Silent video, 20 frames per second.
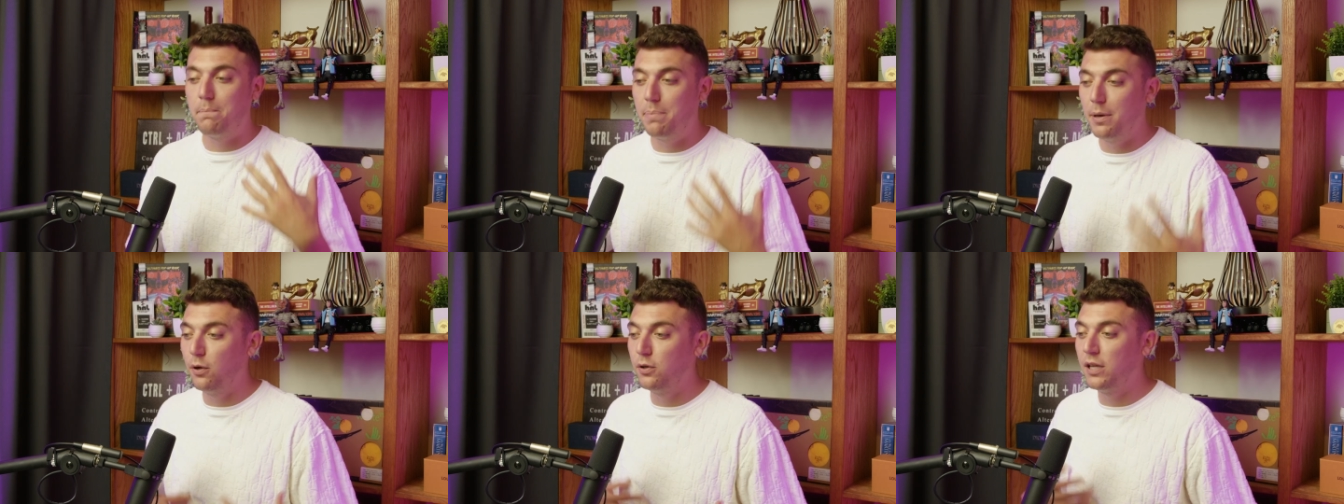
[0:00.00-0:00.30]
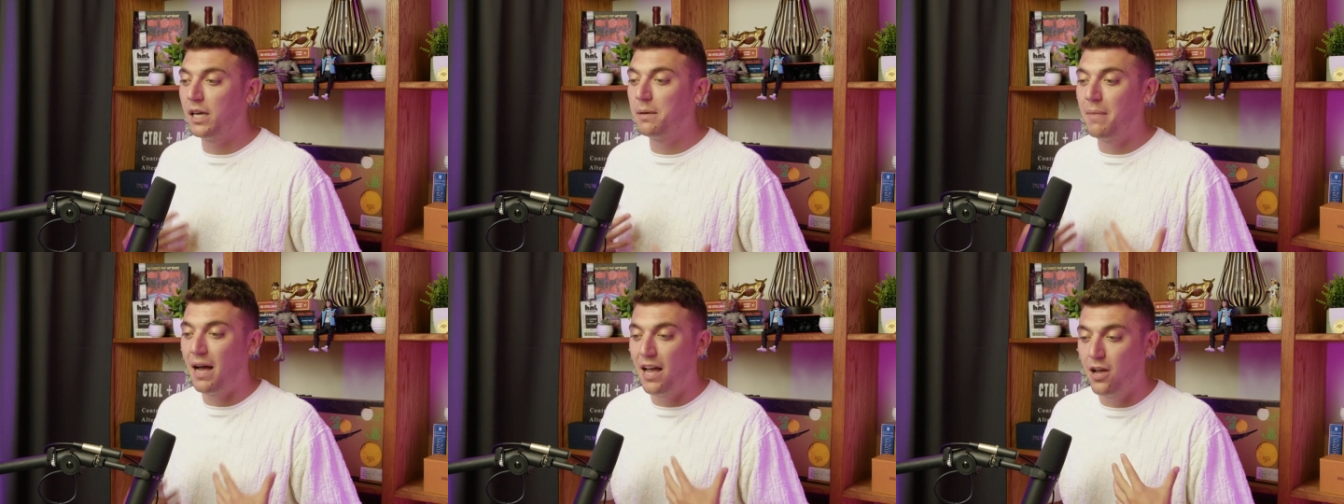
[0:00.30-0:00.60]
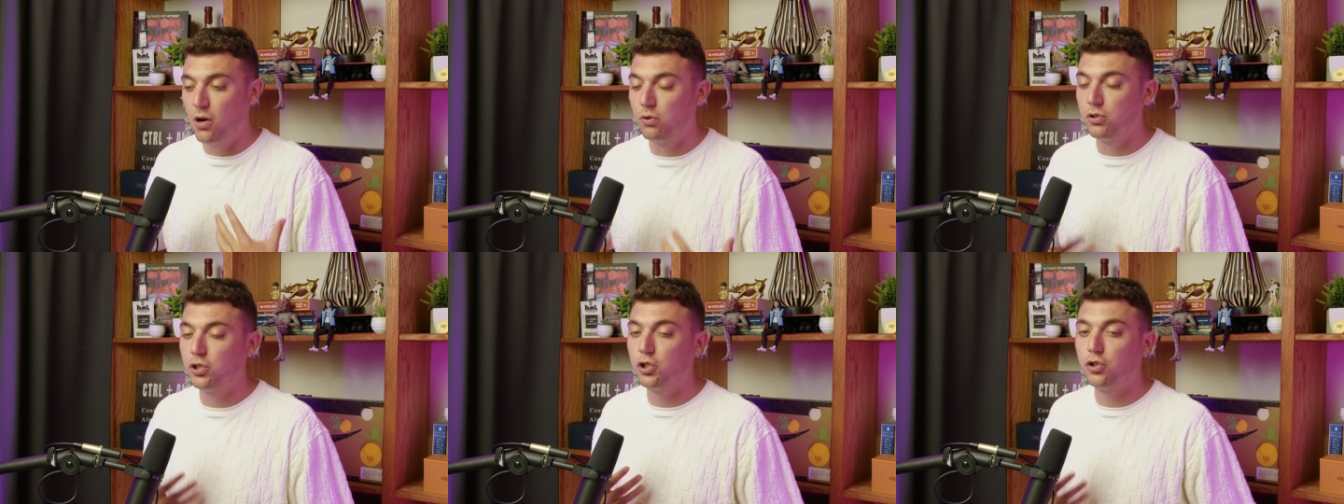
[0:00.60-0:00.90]
building my
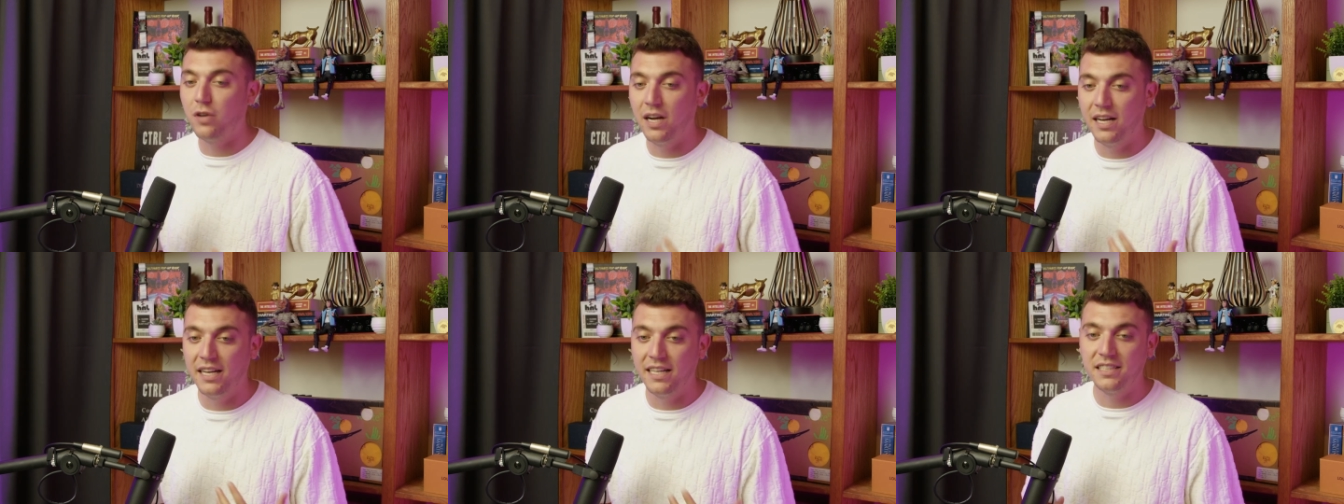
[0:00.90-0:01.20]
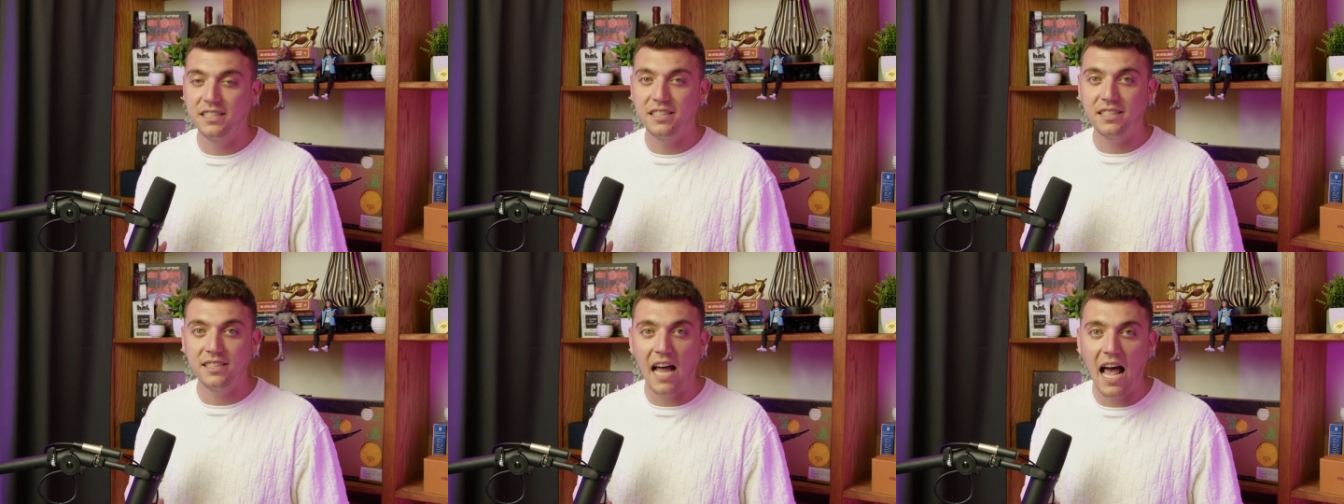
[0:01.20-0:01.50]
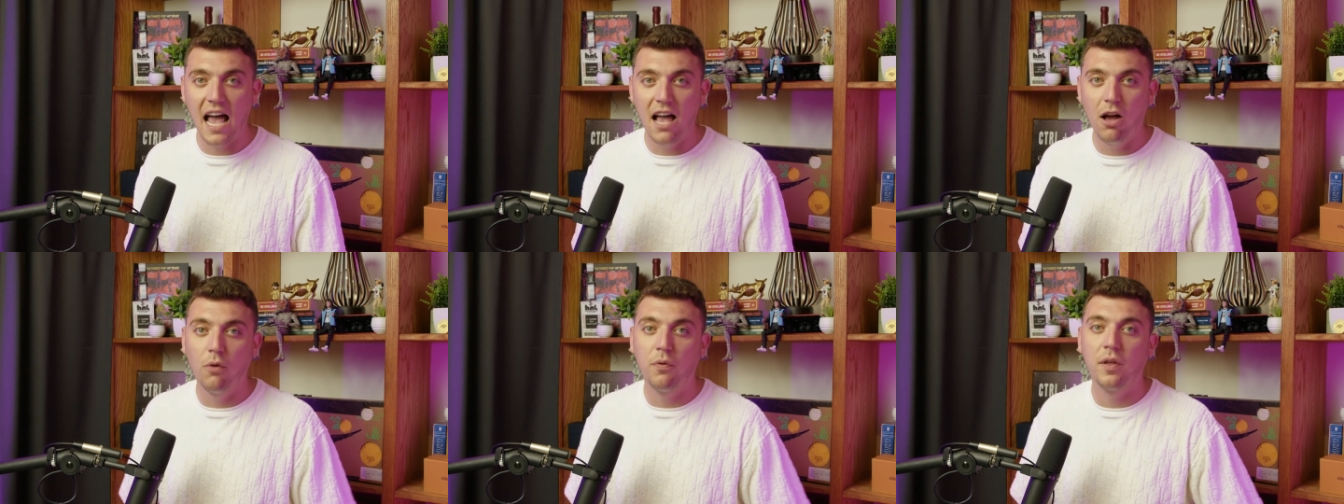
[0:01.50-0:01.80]
own trading
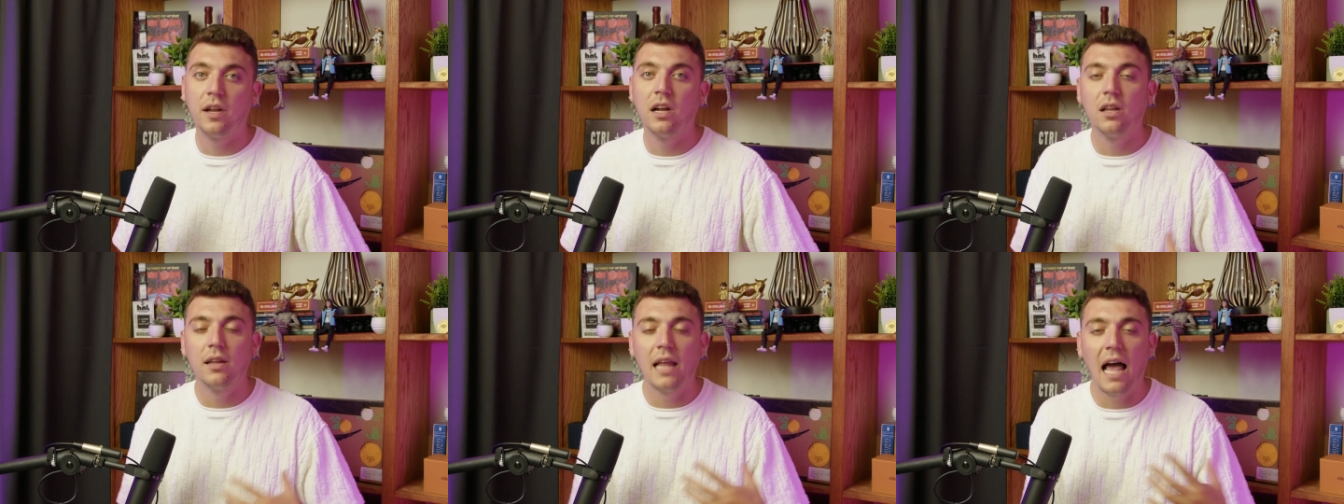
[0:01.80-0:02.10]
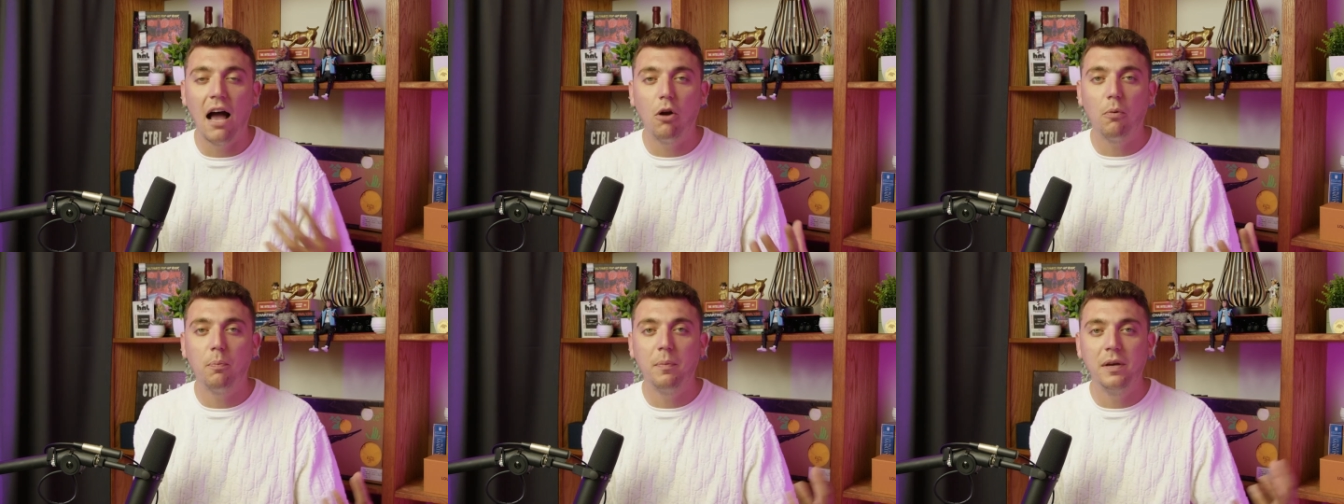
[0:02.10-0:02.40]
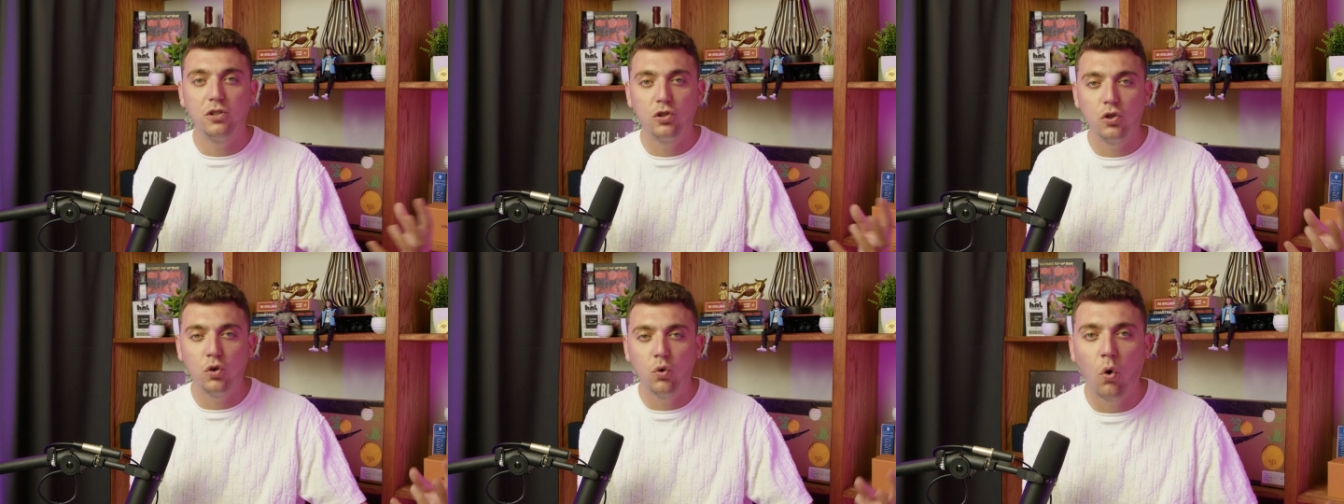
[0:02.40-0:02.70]
style that allowed me
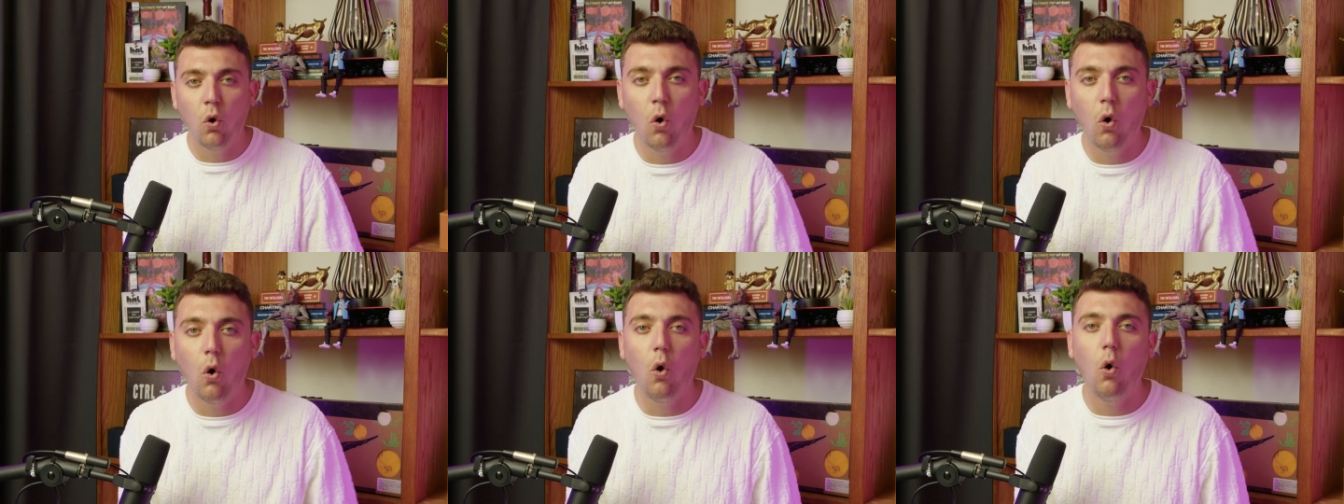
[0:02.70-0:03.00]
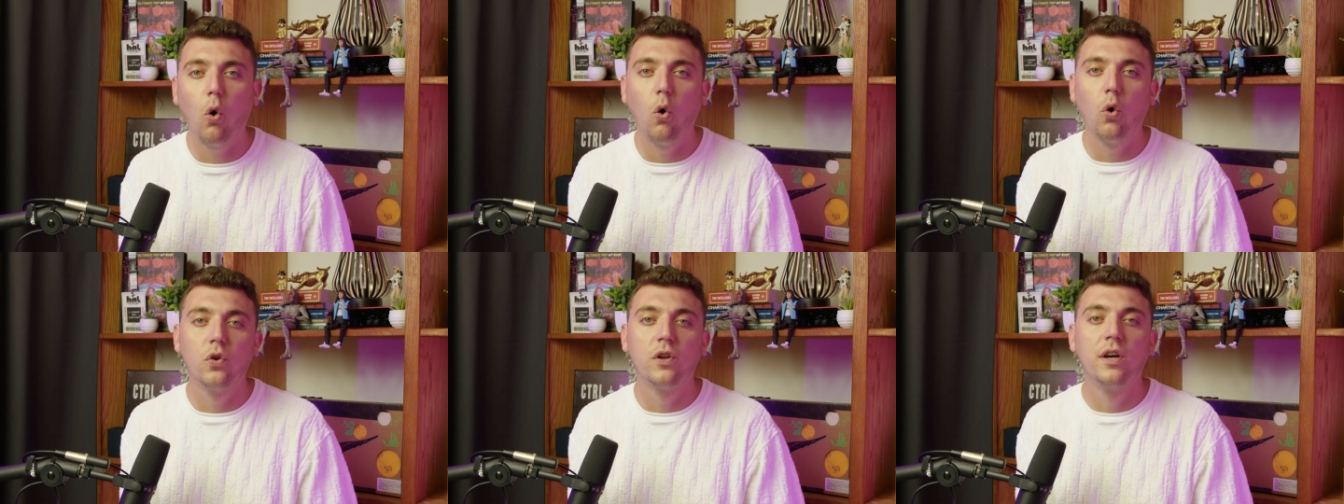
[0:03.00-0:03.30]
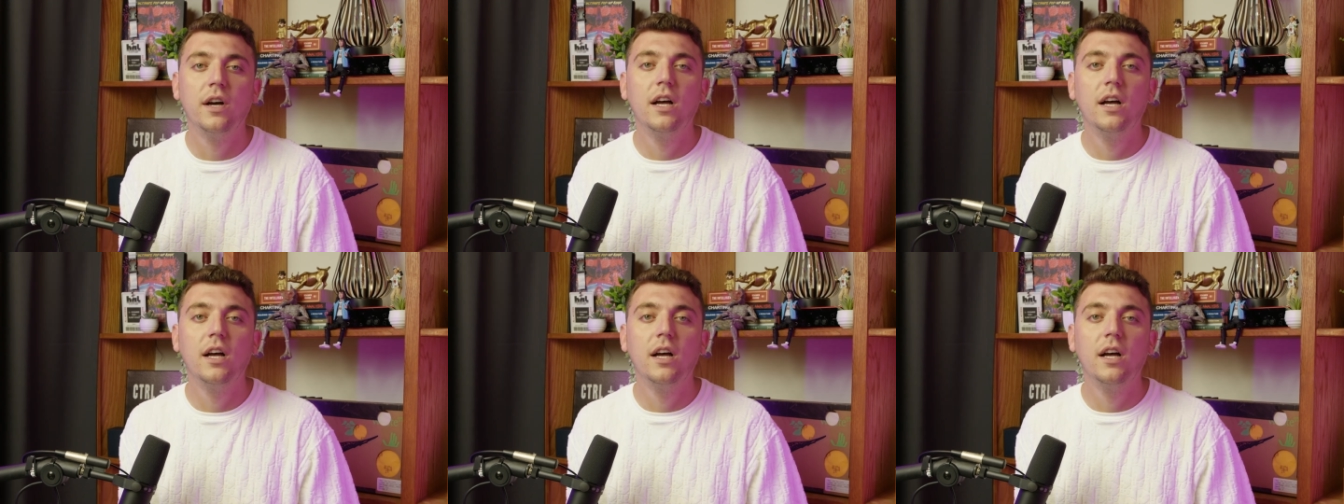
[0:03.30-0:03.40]
to hold